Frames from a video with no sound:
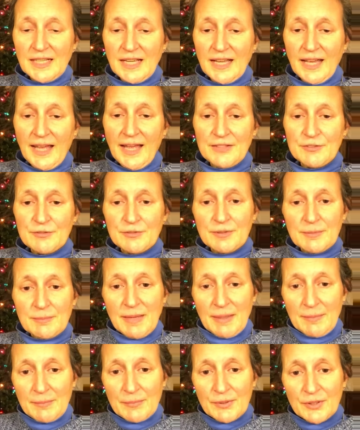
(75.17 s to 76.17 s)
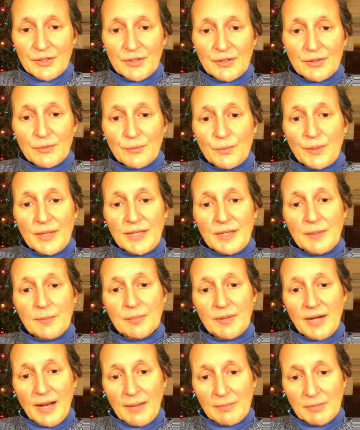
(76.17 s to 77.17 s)
And remember, when a
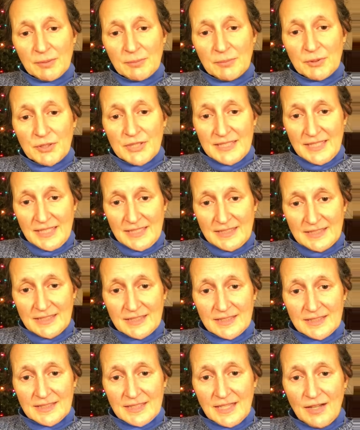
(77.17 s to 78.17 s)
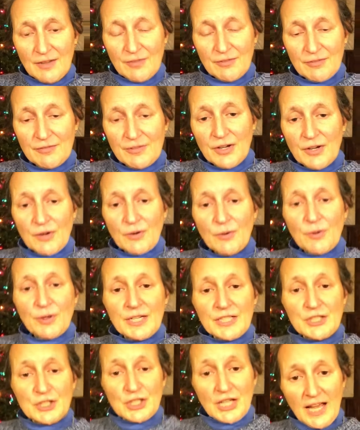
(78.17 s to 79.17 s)
problem presents itself or
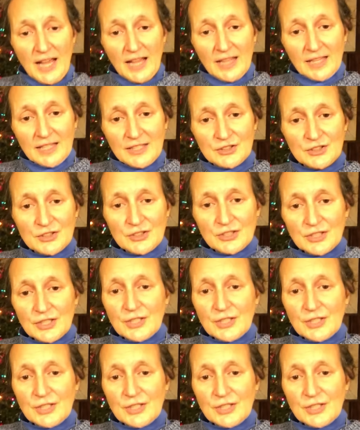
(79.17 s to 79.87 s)
a challenge,